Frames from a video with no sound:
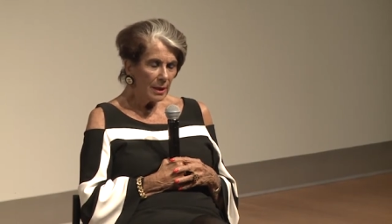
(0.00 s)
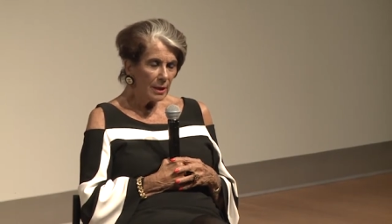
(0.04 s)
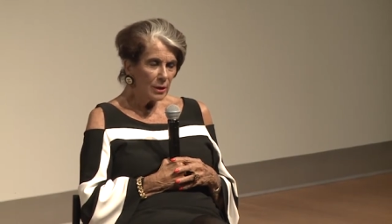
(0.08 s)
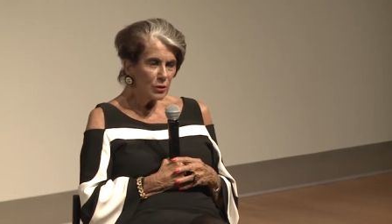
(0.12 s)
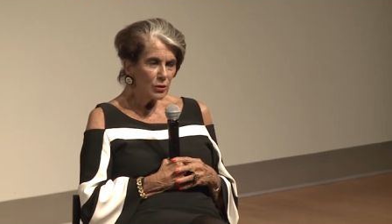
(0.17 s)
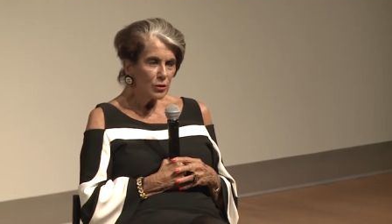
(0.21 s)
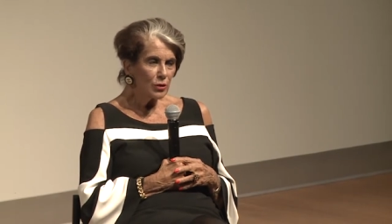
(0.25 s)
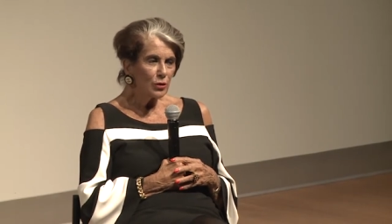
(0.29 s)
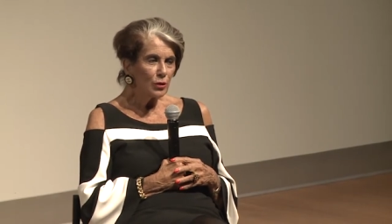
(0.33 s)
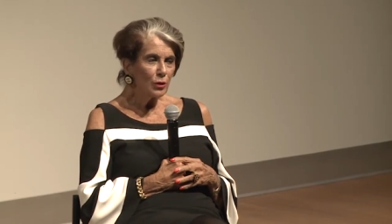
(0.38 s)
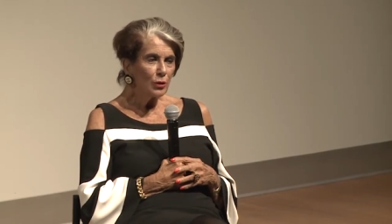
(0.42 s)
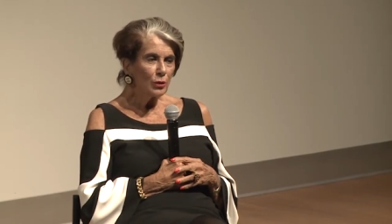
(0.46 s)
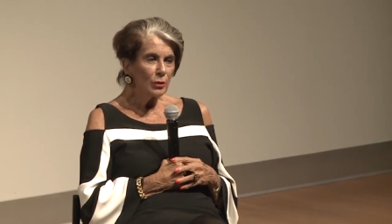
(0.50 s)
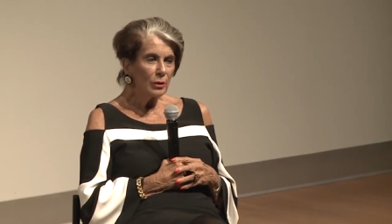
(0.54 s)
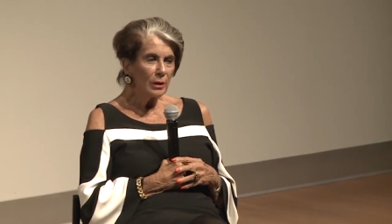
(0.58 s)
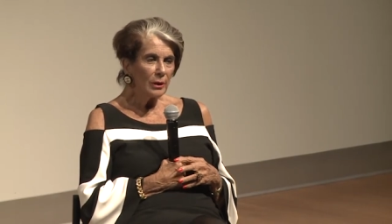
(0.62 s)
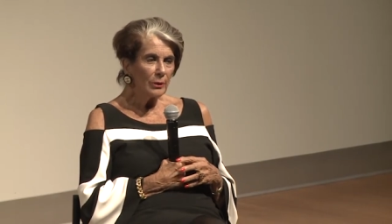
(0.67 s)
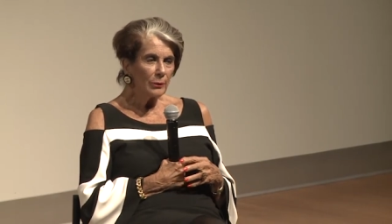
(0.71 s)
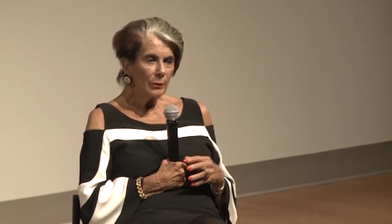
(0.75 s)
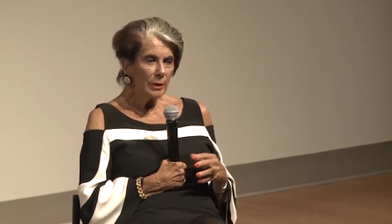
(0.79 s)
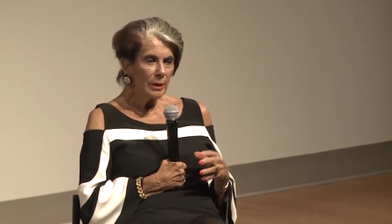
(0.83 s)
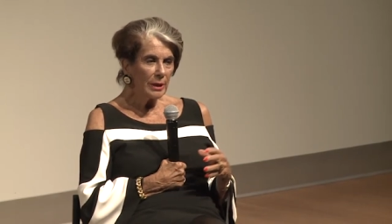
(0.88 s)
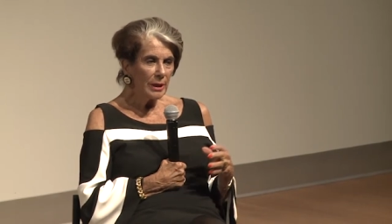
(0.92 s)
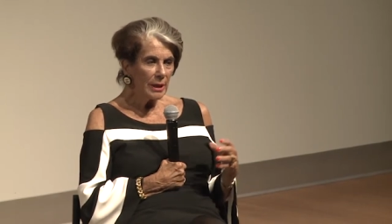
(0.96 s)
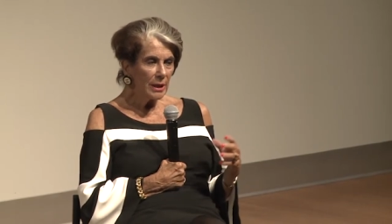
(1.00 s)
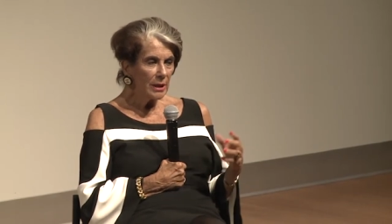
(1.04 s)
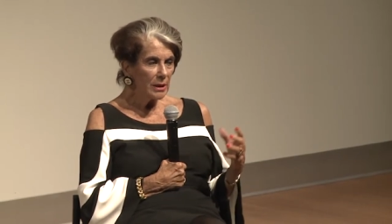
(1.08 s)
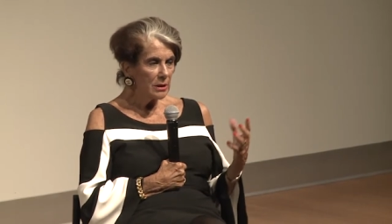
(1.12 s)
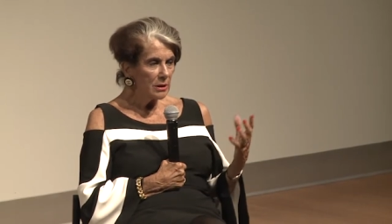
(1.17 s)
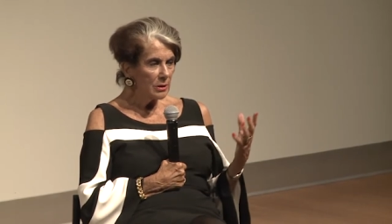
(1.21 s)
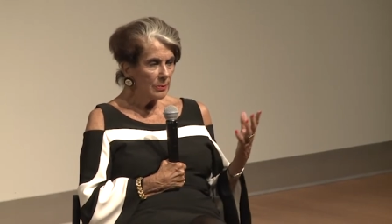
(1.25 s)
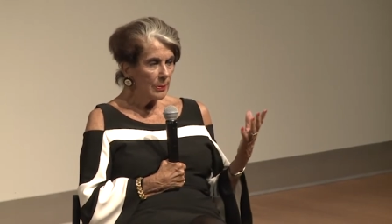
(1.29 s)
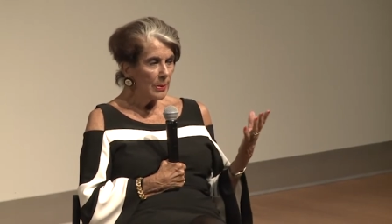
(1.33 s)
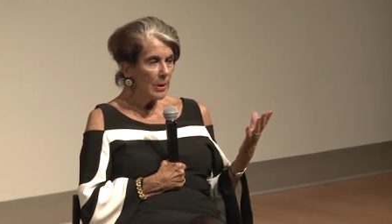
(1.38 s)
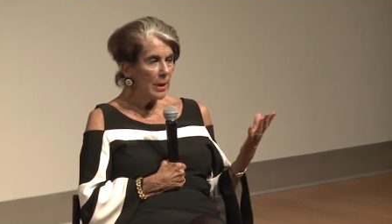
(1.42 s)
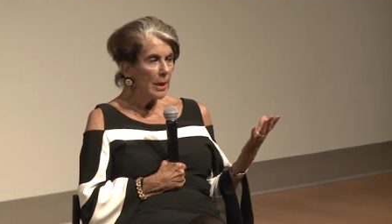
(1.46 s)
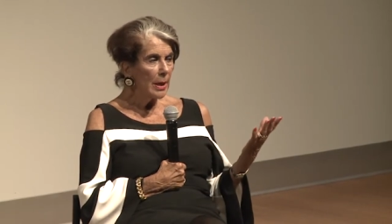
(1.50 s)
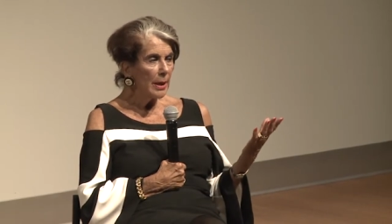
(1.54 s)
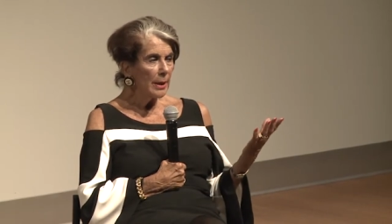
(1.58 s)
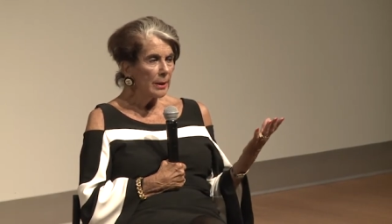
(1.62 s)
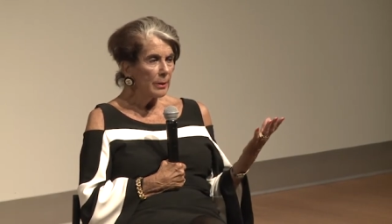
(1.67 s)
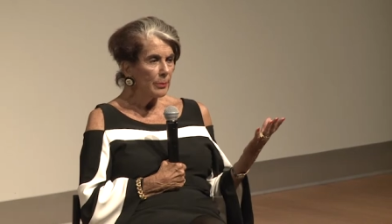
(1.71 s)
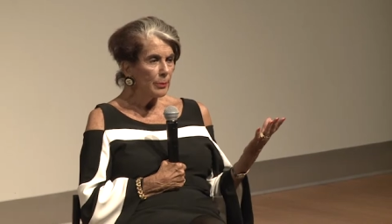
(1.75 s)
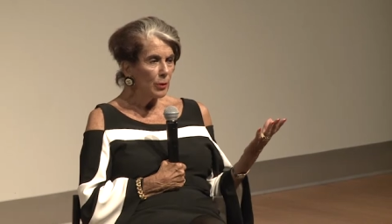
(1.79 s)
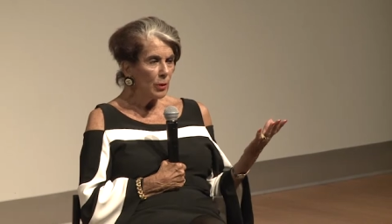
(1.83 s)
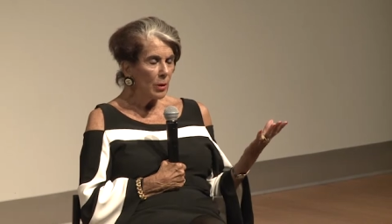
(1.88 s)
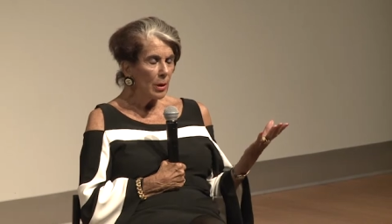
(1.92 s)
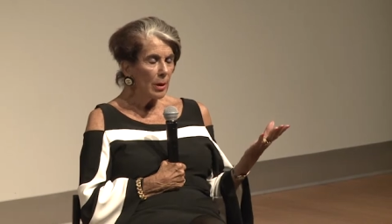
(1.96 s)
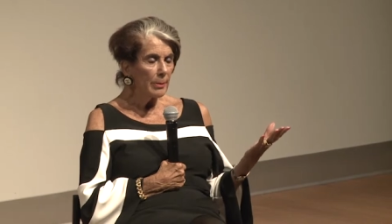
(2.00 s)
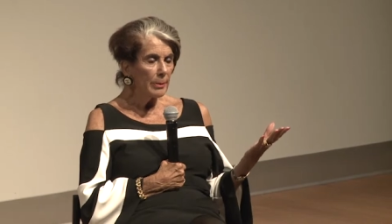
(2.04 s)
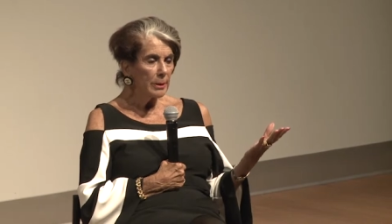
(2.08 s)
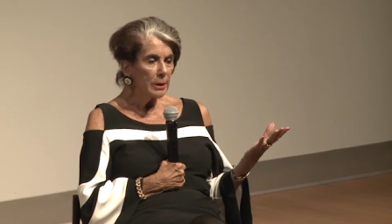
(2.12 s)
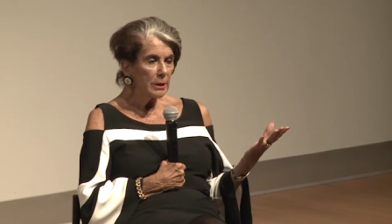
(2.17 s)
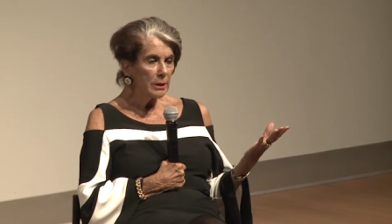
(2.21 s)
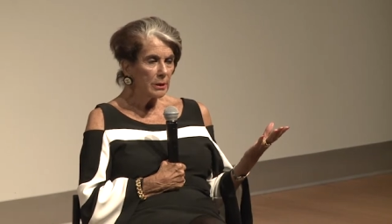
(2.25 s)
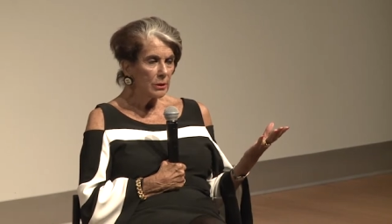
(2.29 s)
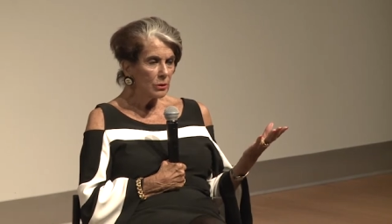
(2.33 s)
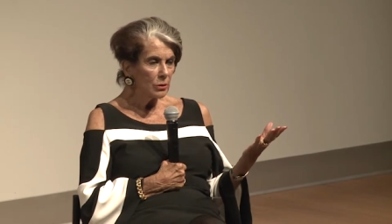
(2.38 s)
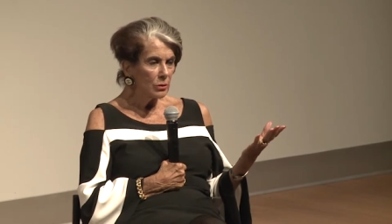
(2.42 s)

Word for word: certainly when asked by a prominent